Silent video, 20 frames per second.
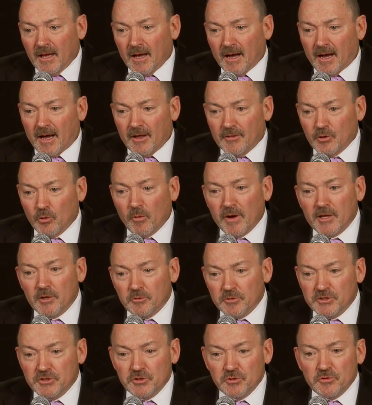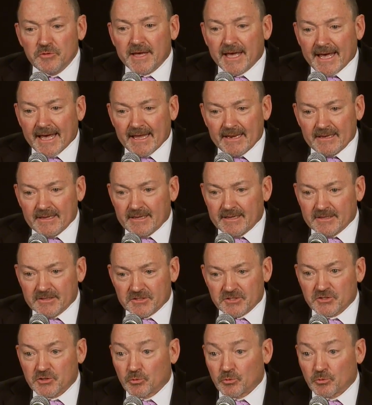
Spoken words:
The way you would do that is